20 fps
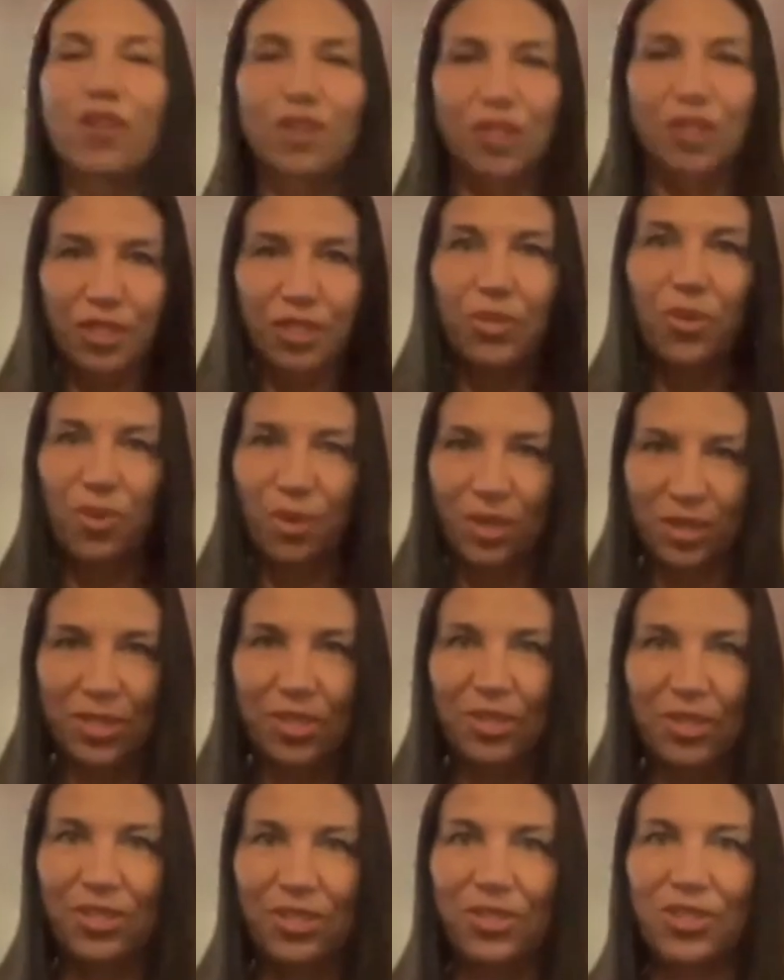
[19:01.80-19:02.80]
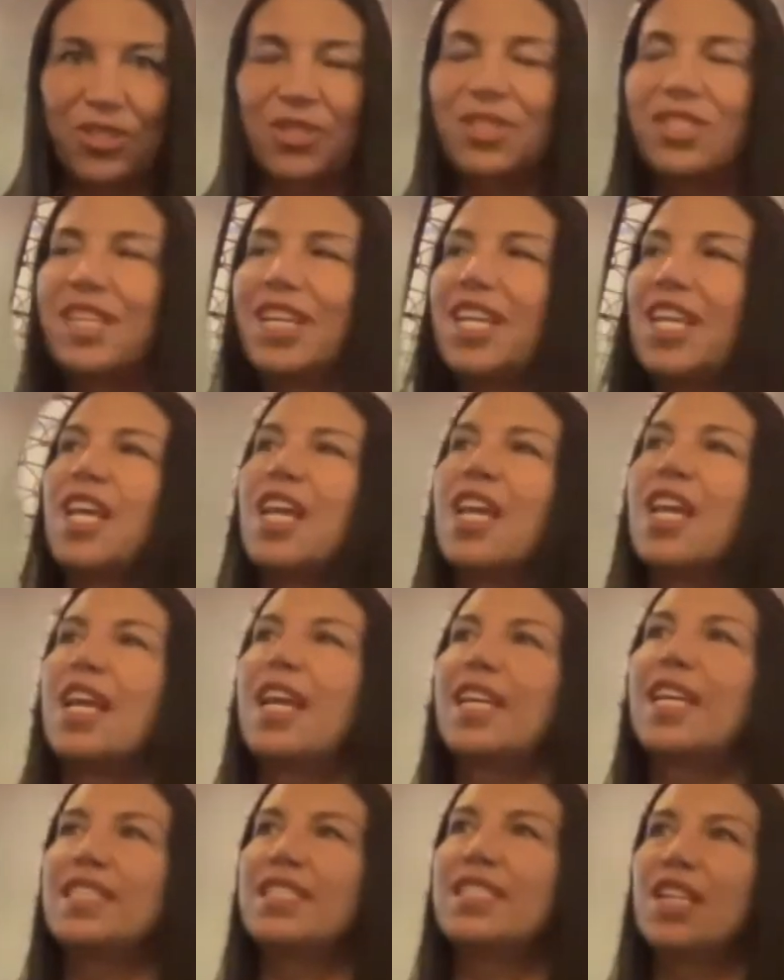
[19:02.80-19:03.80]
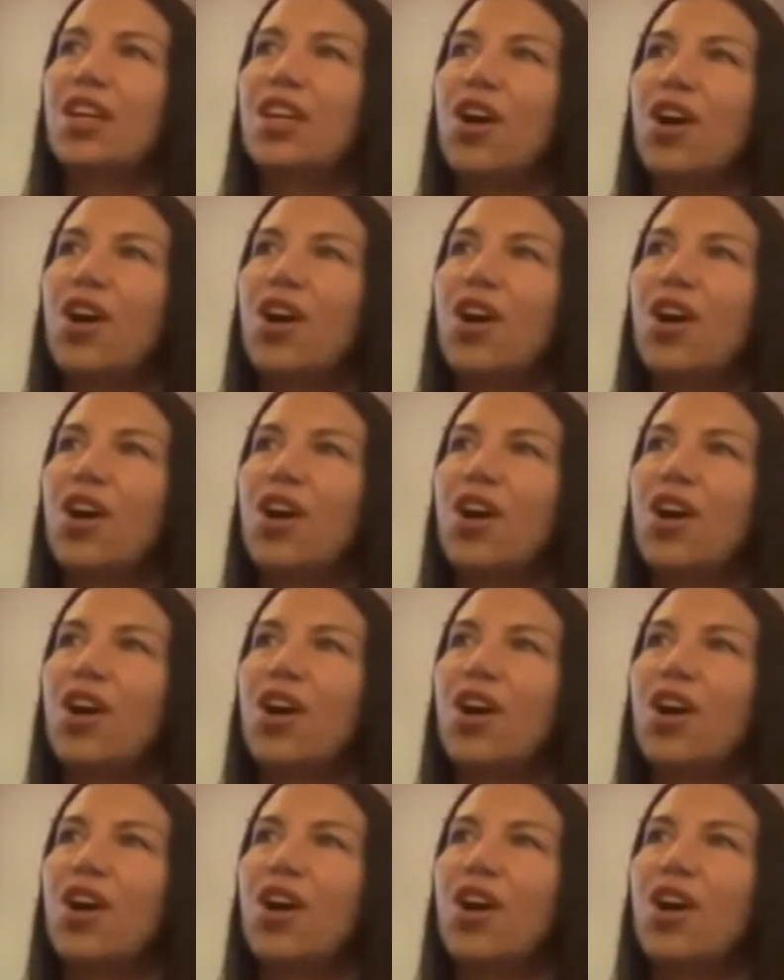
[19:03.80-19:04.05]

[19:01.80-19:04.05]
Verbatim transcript: as the soul is concerned, is